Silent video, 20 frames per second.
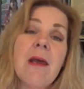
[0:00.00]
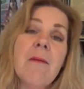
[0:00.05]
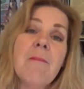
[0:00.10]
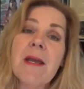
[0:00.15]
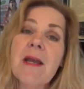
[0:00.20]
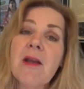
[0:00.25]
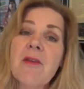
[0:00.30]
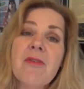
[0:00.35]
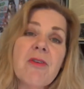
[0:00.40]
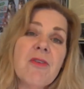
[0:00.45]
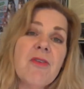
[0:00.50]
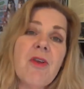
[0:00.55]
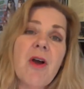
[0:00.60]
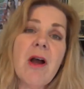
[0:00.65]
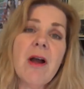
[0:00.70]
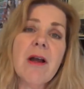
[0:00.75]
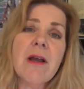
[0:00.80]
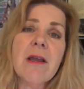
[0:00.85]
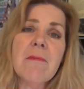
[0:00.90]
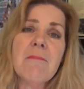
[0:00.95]
because a
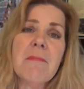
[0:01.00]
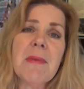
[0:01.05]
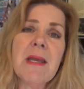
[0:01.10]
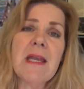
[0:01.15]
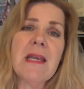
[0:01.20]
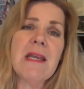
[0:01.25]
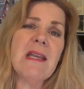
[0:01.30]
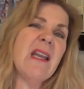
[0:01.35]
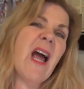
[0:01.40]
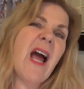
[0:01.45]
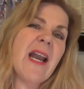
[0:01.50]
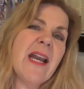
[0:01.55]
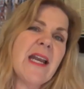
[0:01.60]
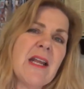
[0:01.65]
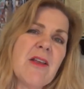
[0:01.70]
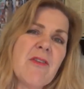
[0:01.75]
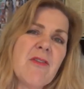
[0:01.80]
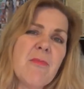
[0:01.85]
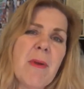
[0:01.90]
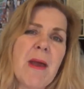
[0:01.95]
dog can be not at
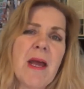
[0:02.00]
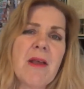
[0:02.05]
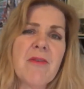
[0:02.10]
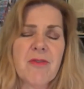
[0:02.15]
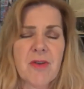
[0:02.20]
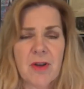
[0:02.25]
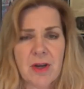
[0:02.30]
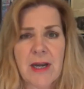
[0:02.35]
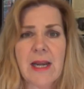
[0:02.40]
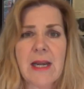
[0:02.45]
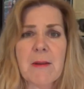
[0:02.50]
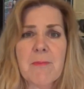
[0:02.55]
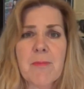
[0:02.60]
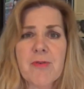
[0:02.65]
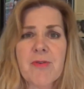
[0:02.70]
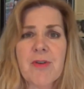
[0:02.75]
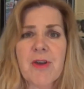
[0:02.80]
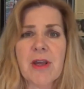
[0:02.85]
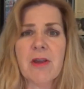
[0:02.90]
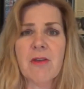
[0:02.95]
his best on any
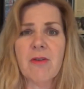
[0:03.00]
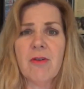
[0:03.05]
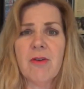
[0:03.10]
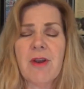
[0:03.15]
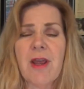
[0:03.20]
particular